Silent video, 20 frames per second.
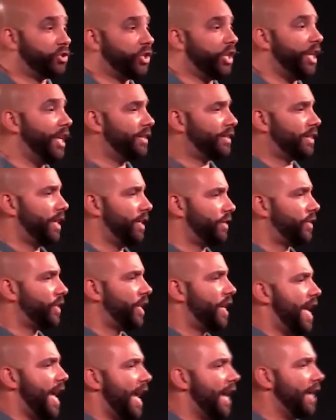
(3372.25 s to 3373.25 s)

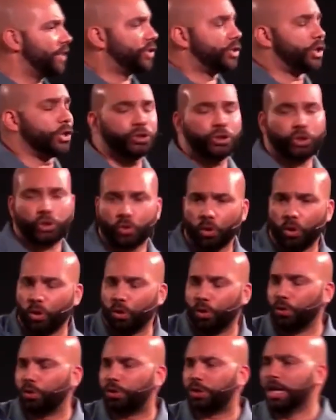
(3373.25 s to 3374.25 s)
Jesus is the
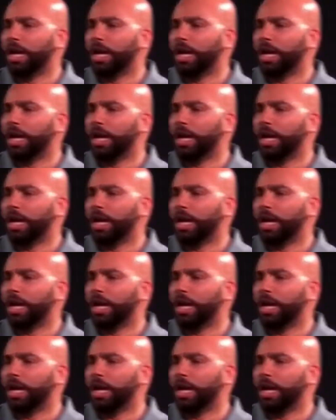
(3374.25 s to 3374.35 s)
truth